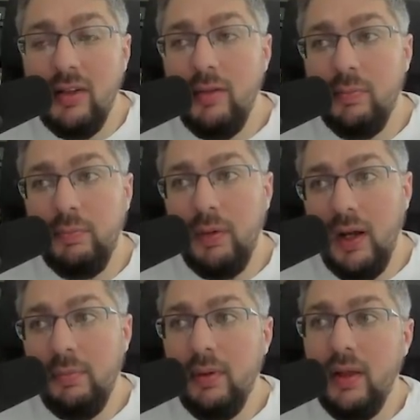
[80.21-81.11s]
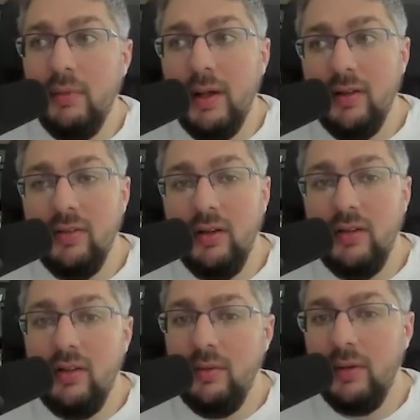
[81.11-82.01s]
He's probably playing the best on the
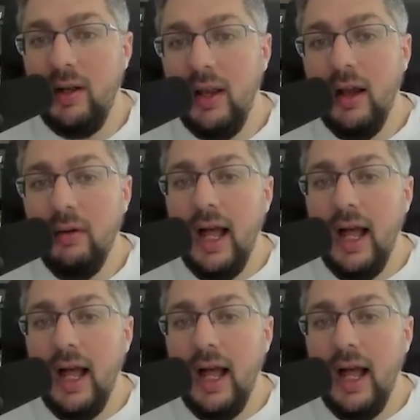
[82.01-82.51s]
team right now.